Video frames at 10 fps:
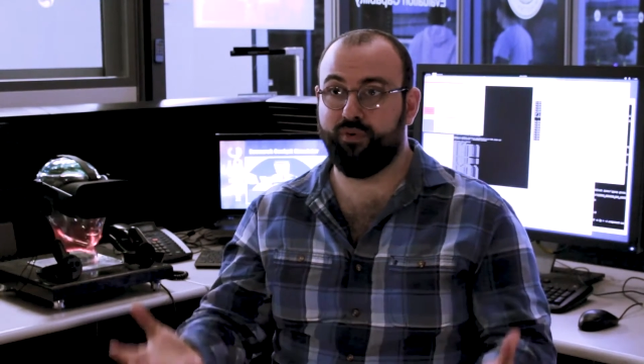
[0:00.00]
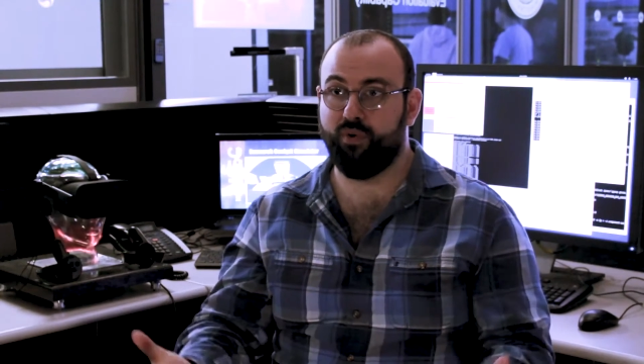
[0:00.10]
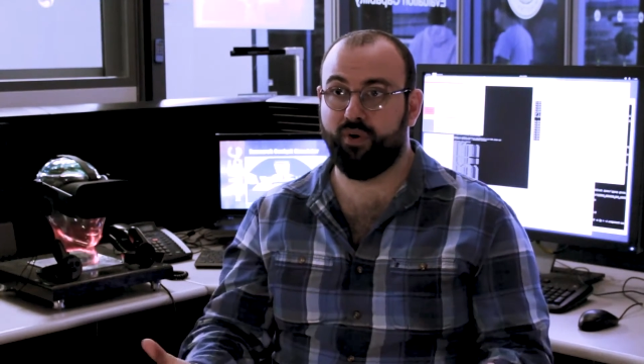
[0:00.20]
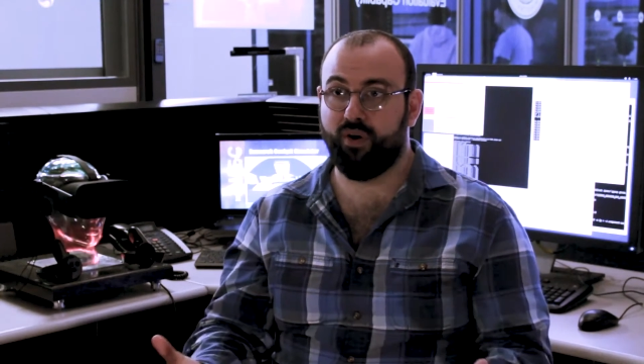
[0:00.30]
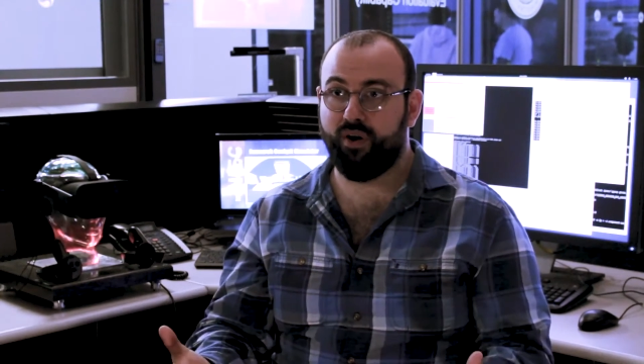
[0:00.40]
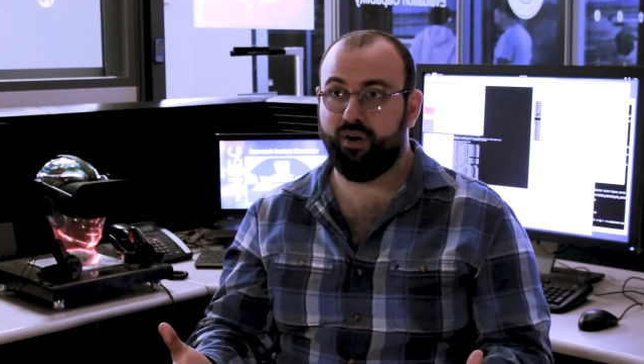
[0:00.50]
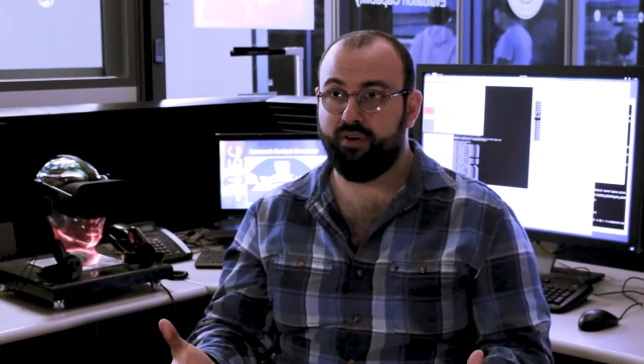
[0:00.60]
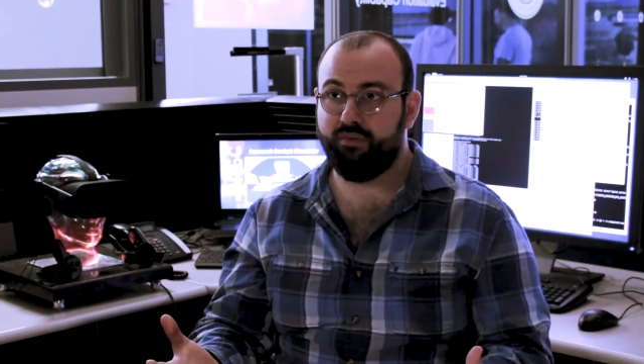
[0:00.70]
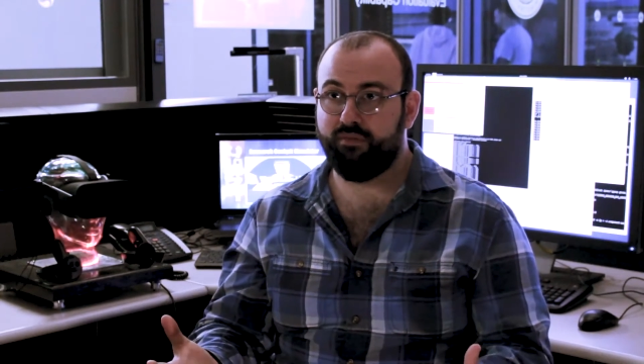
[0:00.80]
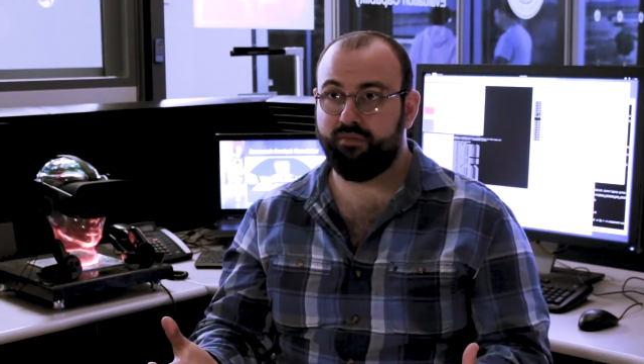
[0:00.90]
for
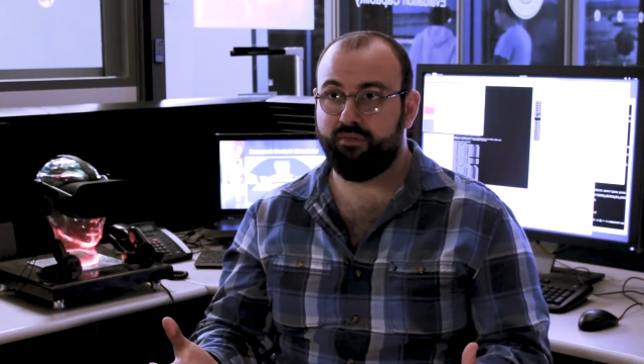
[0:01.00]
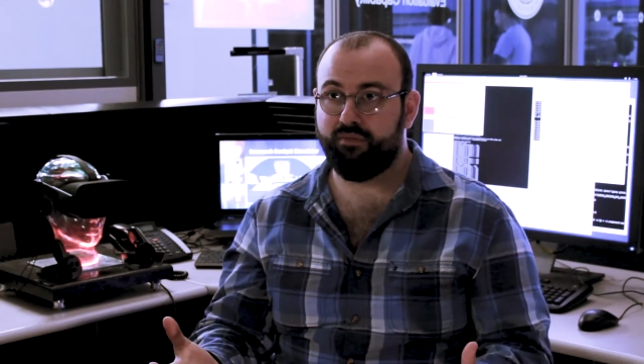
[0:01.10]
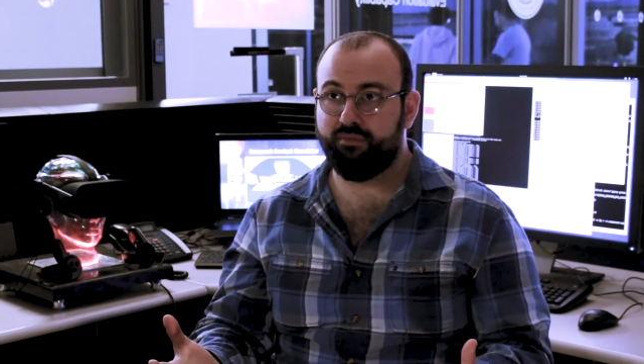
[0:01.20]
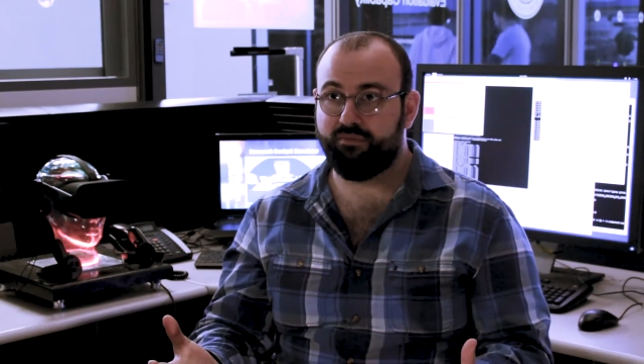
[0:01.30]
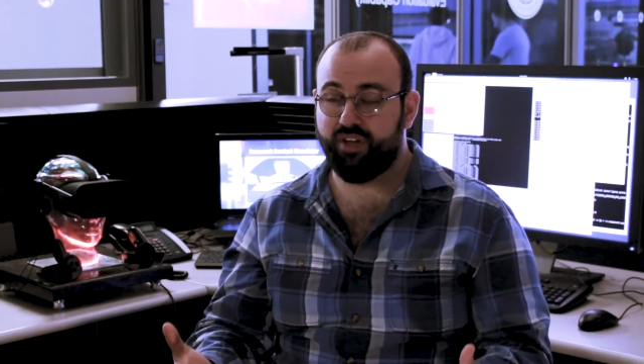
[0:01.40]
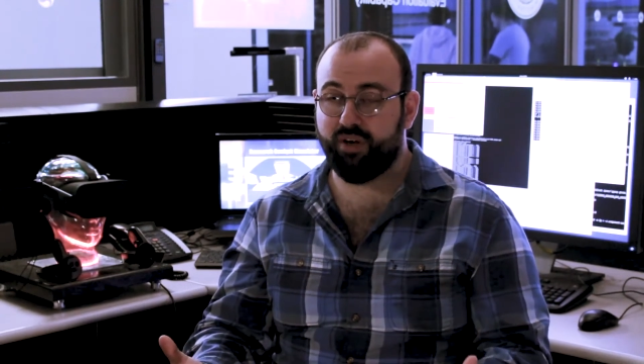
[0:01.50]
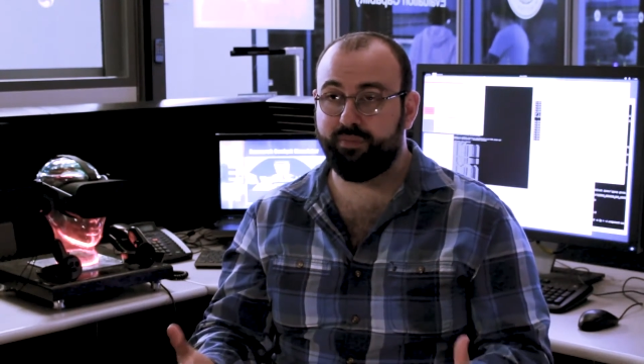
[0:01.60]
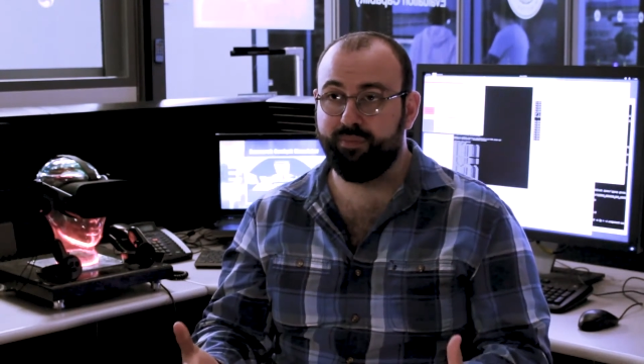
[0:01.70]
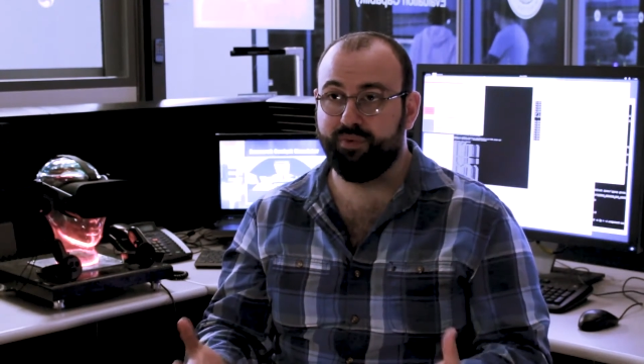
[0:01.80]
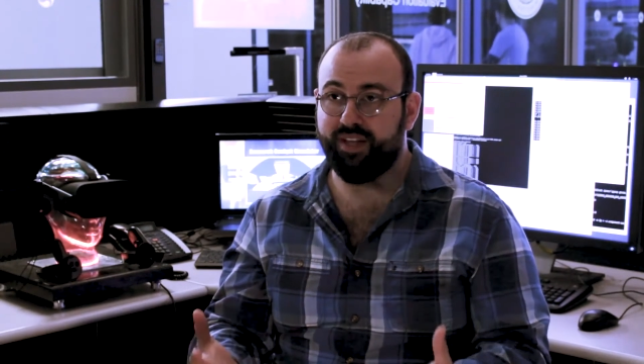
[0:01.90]
young
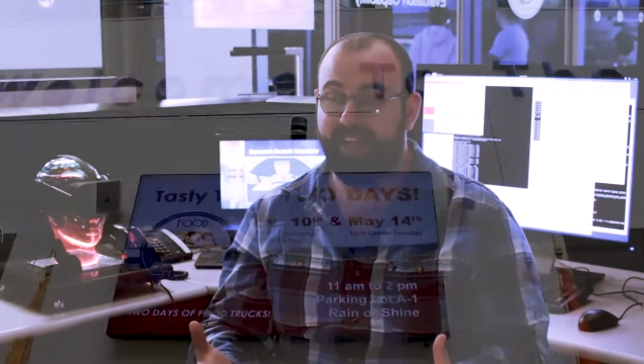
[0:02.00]
people to